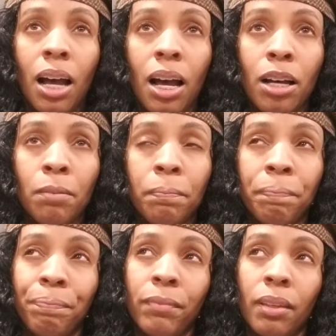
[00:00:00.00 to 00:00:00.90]

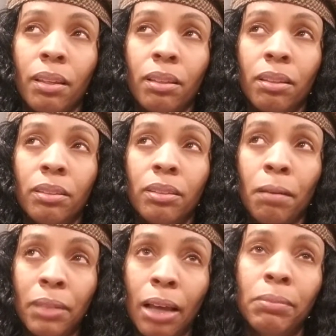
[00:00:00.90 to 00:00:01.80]
Um,
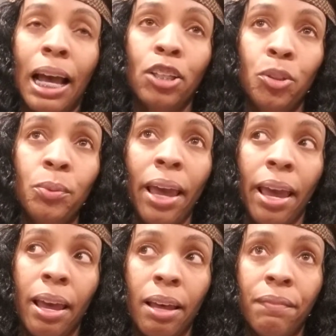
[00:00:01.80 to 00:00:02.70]
sometimes I do
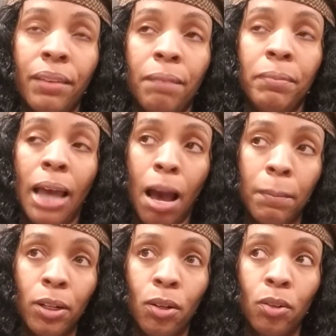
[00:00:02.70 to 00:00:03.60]
have
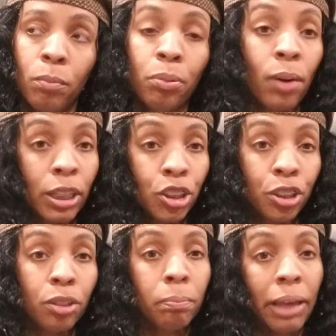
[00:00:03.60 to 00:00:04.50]
abdominal
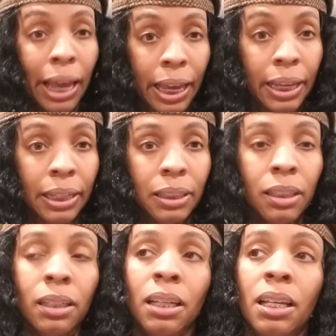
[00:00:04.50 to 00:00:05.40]
pressure,
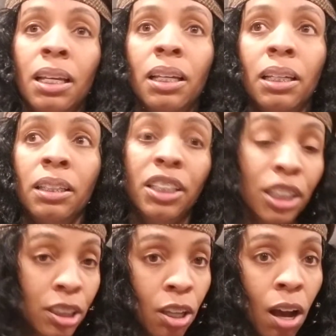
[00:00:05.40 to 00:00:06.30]
pain,
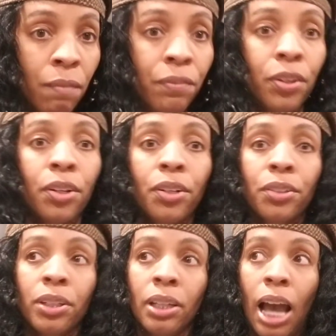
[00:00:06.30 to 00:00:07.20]

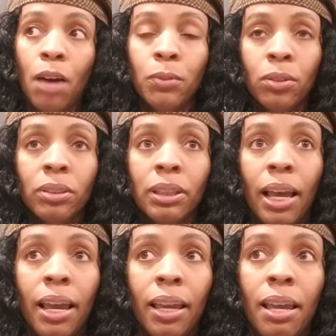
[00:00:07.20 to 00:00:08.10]
discomfort. I will
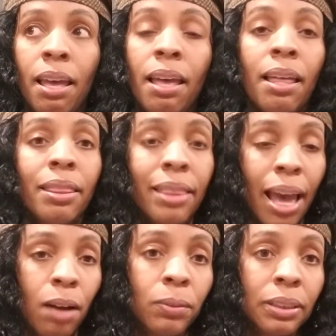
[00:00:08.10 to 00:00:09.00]
say
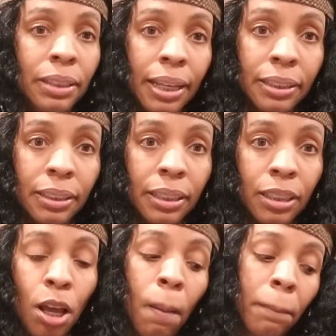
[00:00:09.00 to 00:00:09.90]
that was
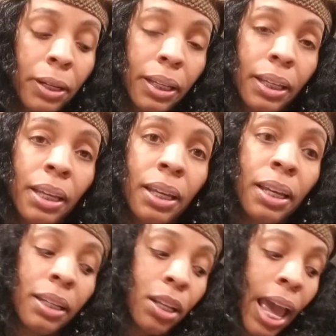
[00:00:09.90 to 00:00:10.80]
lessened. But
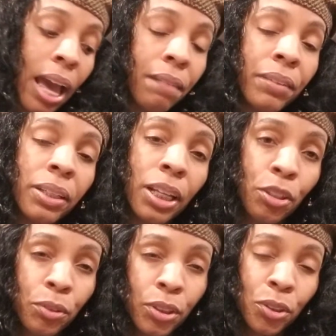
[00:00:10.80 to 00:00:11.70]
again, having
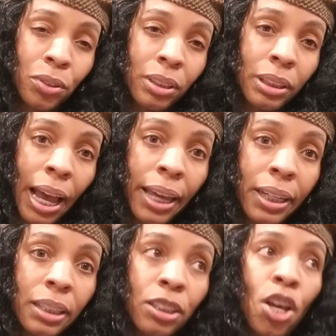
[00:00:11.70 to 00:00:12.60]
interstitial
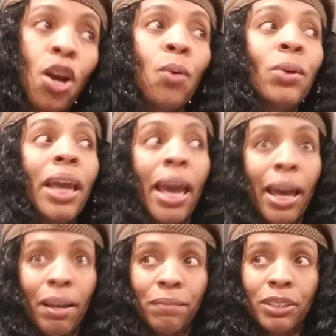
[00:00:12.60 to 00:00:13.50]
cystitis, we
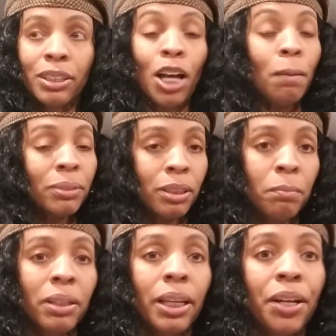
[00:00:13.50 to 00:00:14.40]
have some
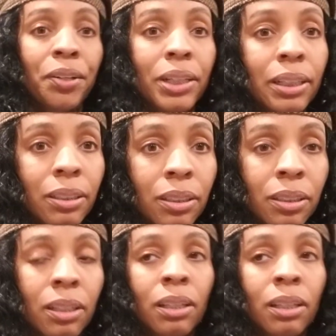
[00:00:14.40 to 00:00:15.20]
similarities